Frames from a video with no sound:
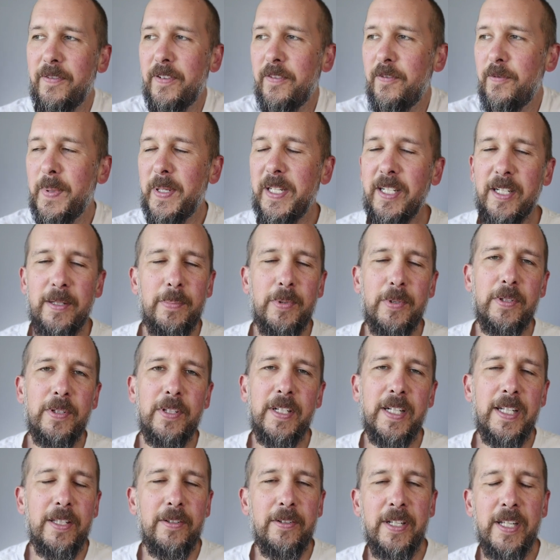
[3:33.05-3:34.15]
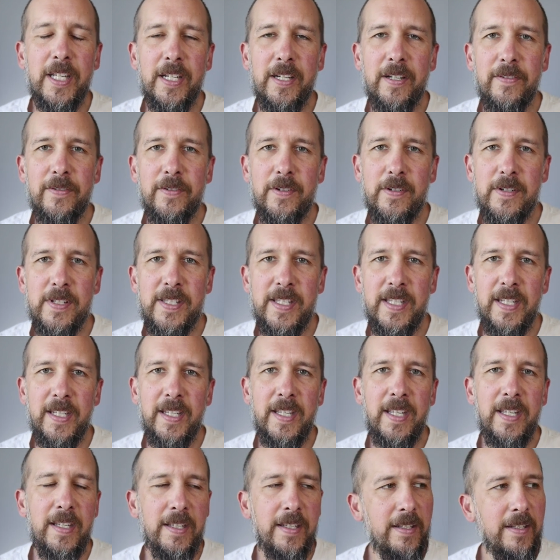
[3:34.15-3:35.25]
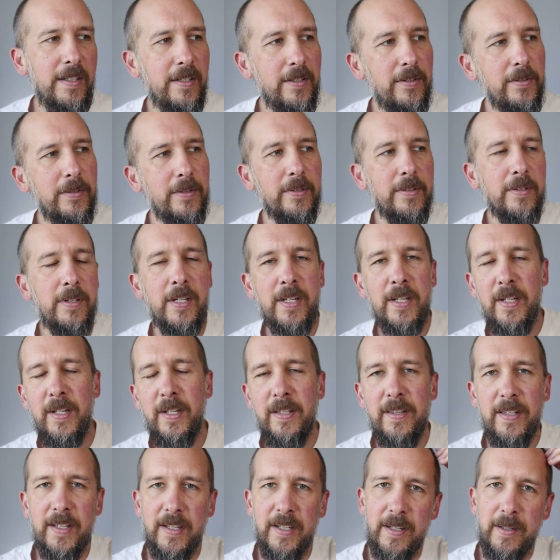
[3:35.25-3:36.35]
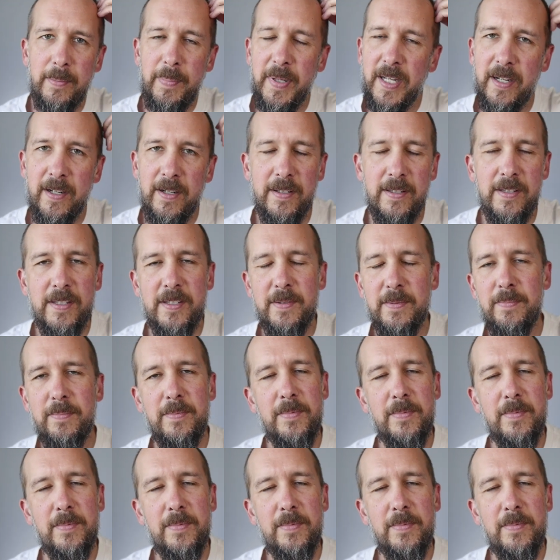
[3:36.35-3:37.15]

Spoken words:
have been up all night looking after a sick kid, or their parents